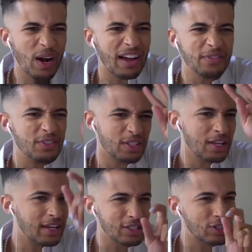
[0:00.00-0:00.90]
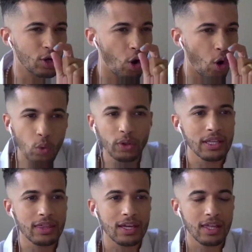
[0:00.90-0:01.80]
And that's the only
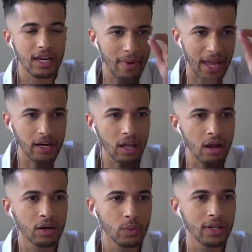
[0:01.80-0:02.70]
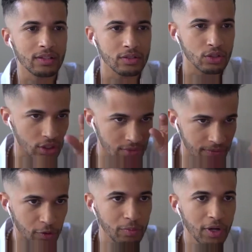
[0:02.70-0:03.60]
thing that I'm analog with is just
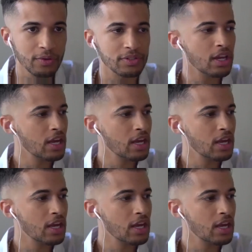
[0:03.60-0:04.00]
film notes.